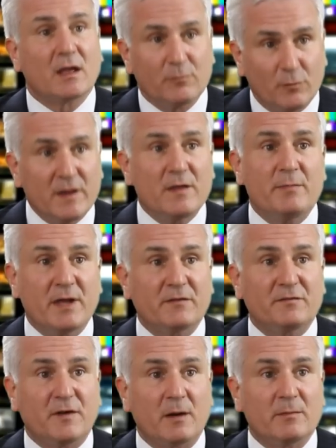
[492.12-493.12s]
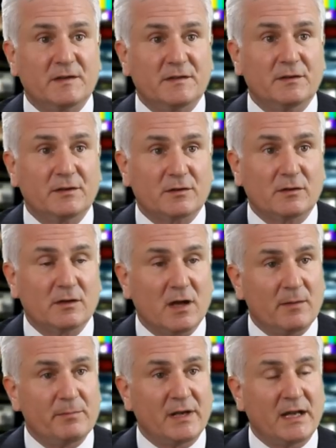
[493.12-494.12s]
with a big pharmaceutical
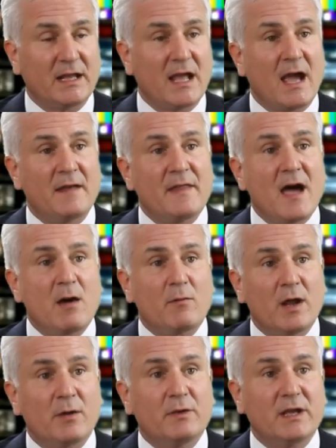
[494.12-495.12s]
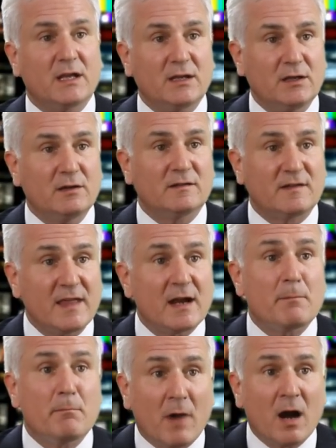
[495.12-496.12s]
company, and that way we can use
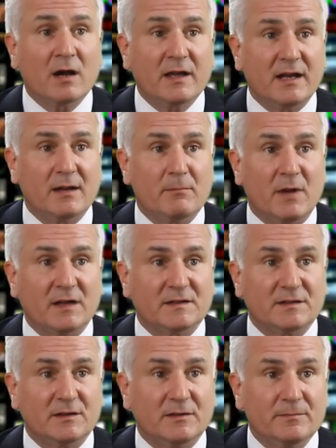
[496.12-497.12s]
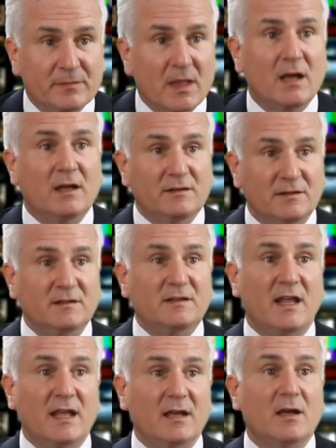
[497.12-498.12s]
their marketing muscle to
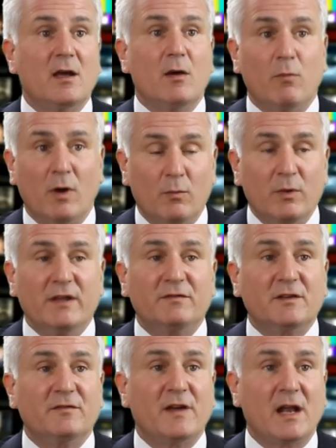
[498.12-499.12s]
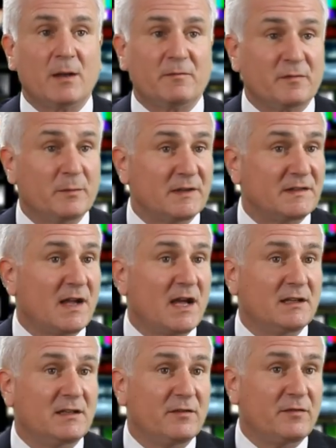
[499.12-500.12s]
take what we've developed from a
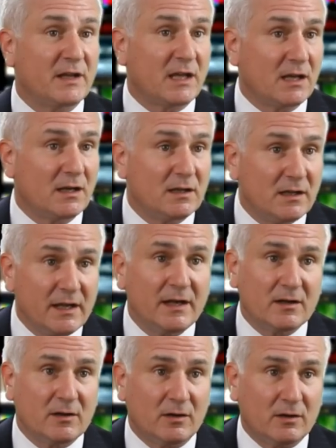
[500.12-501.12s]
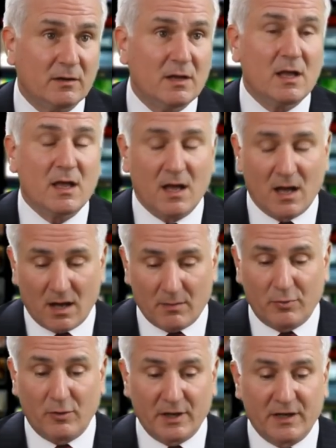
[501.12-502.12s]
scientific and clinical uh,
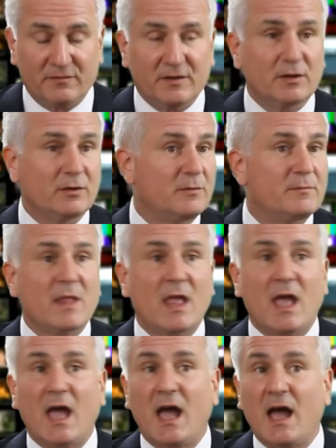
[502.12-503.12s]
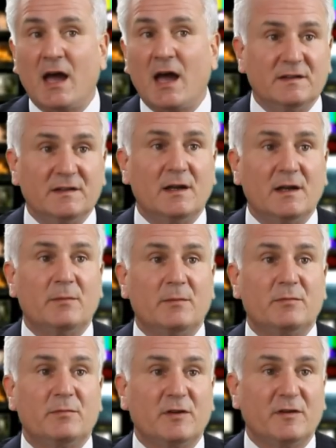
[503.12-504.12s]
point of view out to the broadest
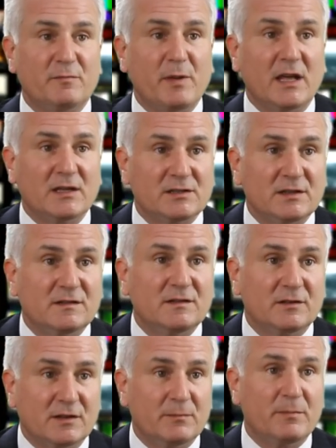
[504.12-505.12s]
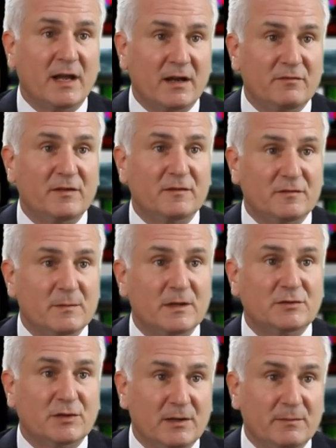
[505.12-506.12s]
number of patients who can benefit from the
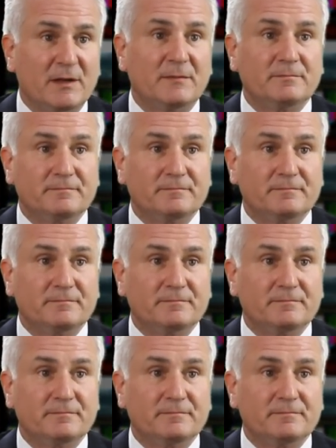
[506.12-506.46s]
treatment.